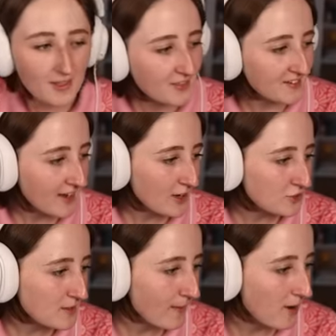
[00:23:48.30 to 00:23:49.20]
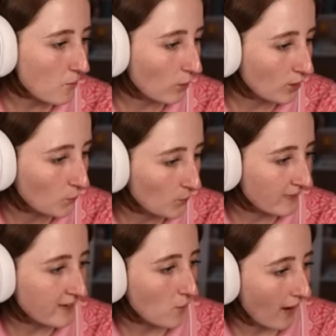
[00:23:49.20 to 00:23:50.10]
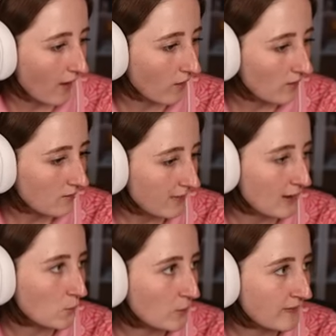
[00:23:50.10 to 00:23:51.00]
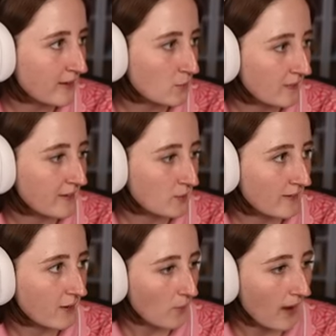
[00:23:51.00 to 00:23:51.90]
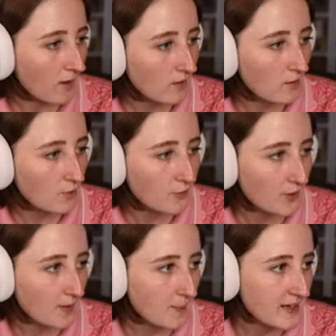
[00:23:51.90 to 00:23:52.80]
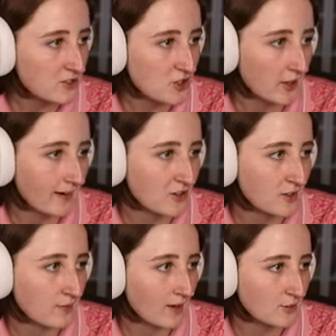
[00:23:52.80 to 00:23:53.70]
This actually might work really well. Like, really, really, really well for the peach generation of Not So